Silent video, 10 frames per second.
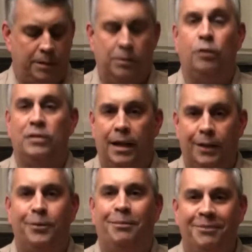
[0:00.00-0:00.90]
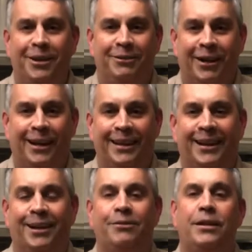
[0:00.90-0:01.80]
Clothesline, that's what I'm trying to
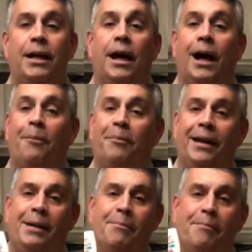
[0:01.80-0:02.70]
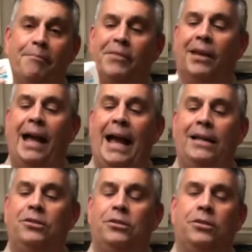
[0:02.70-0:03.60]
think of. The
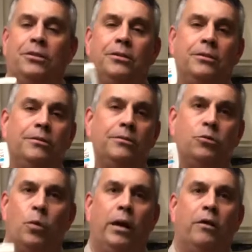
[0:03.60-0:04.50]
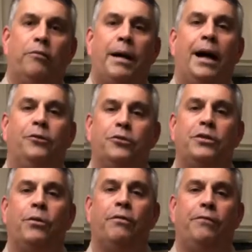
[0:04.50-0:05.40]
last 12 miles or
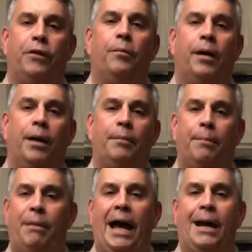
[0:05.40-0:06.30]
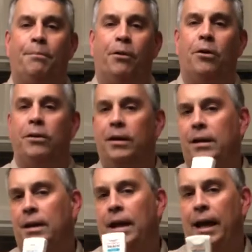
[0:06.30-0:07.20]
so of Philmont, my pack broke,
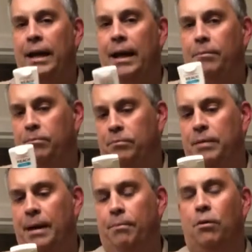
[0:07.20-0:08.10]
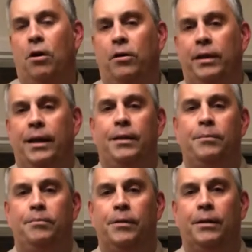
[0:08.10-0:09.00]
and I brought
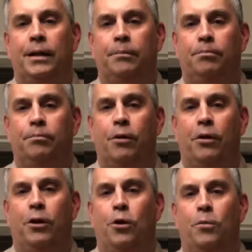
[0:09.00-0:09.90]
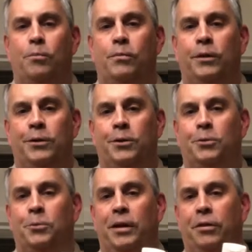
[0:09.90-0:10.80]
it home
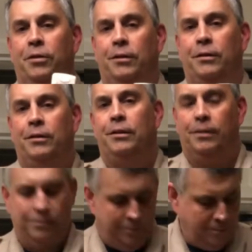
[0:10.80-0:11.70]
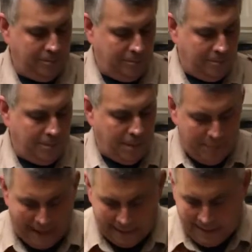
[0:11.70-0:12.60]
with a
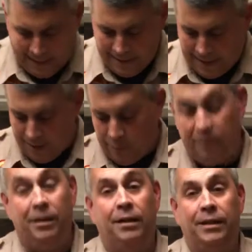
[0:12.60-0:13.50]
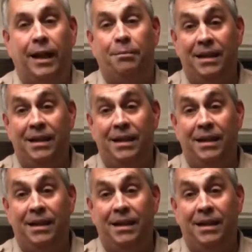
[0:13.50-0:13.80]
pack tied together with duct tape.